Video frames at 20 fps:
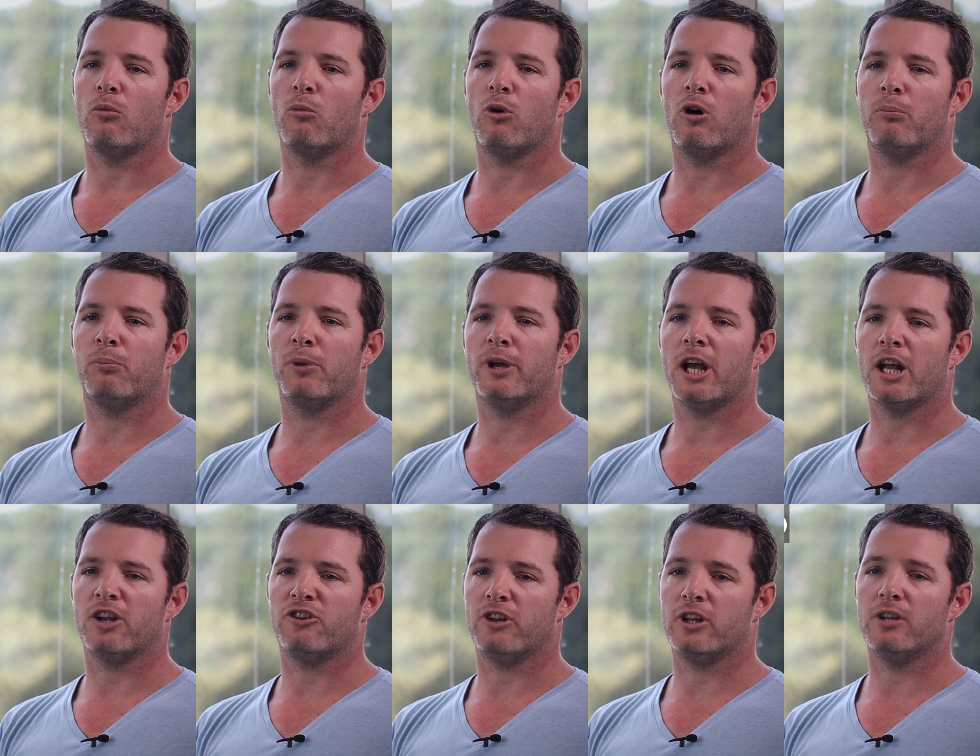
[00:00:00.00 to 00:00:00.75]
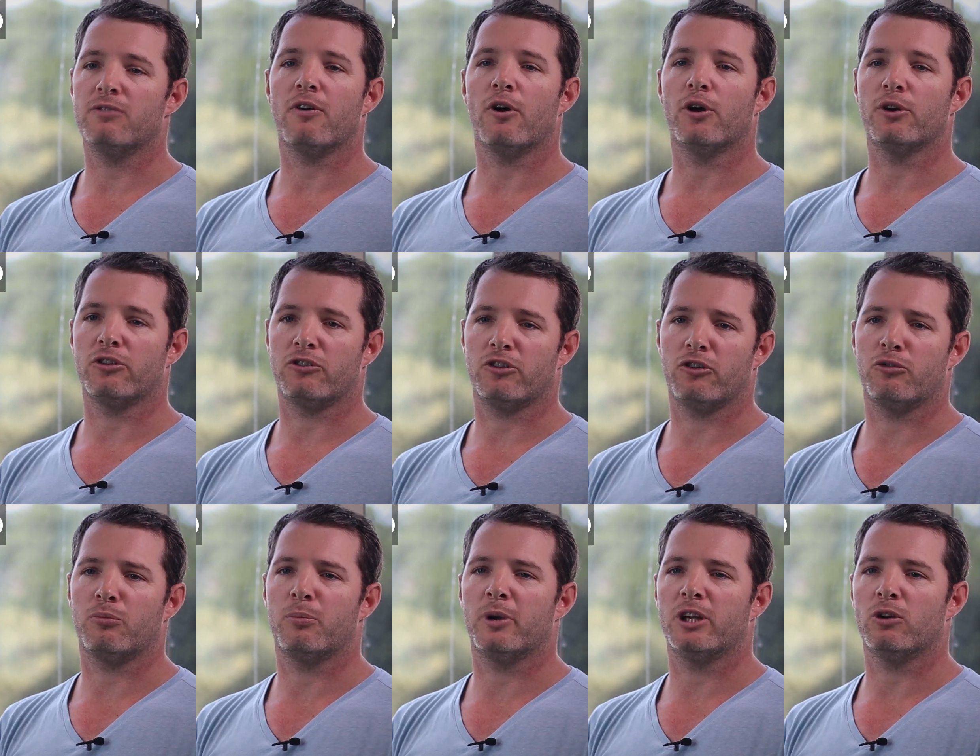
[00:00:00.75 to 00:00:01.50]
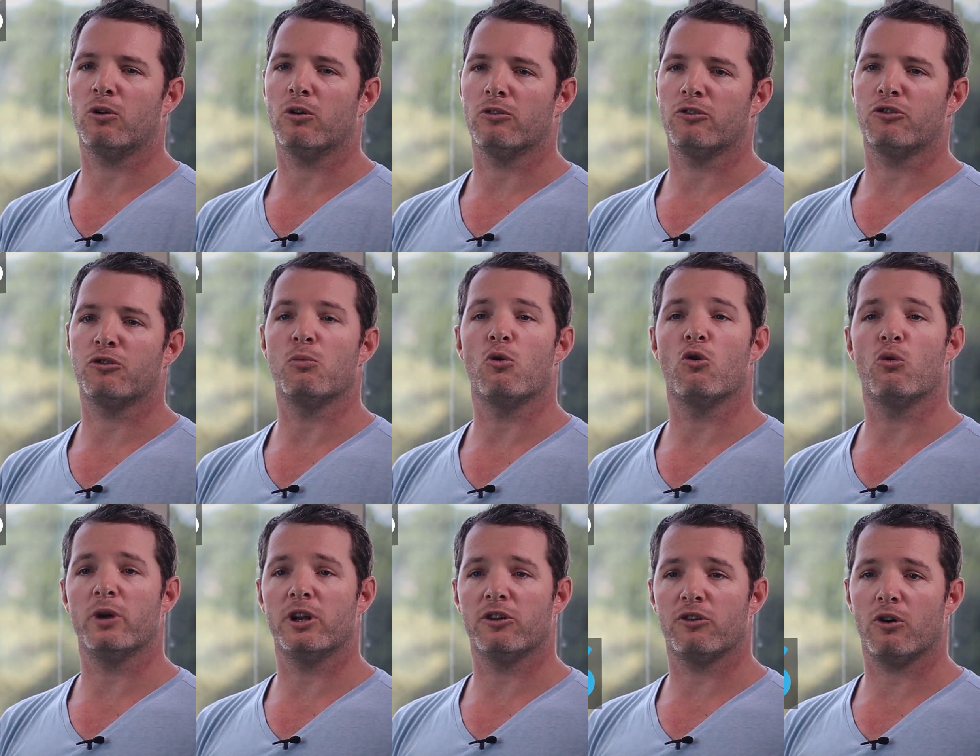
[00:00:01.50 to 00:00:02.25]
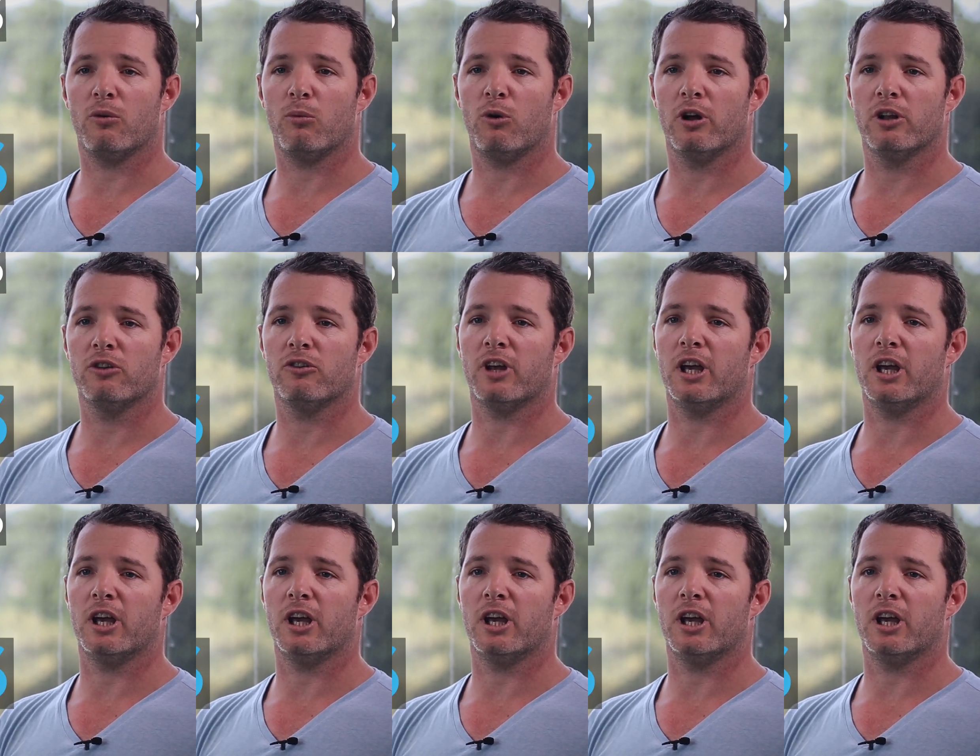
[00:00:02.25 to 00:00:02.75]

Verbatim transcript: My PhD focuses have been on small wind turbines